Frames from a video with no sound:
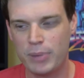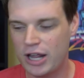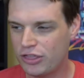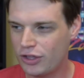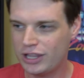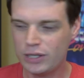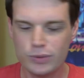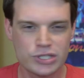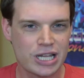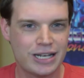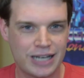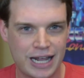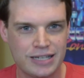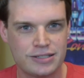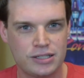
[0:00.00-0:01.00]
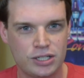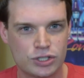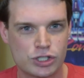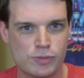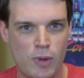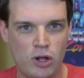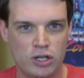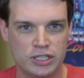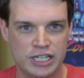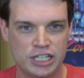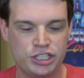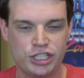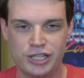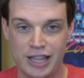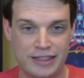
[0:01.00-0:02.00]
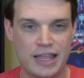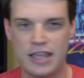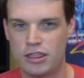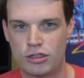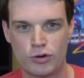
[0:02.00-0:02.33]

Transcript: But I thought there was a nice little small addition that they